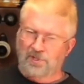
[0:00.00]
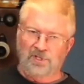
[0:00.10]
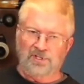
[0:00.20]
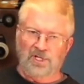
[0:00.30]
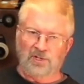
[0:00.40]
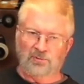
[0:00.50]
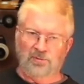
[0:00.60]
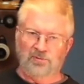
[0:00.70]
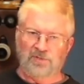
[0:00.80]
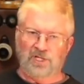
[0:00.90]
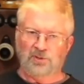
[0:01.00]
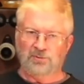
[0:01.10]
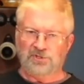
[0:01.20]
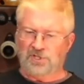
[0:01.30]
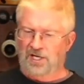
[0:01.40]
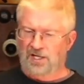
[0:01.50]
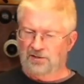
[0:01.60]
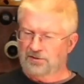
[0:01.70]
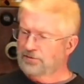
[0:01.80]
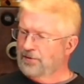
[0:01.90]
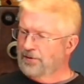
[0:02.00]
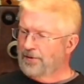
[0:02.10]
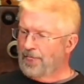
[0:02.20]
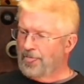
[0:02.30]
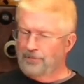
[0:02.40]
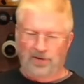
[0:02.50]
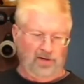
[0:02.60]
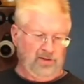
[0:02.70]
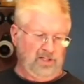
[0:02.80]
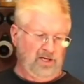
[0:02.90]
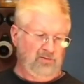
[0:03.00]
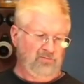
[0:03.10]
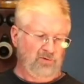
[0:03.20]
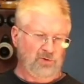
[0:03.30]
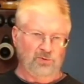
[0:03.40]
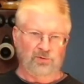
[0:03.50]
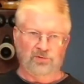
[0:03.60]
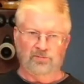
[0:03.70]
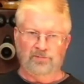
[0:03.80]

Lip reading: yellowish color. But yeah, very cool.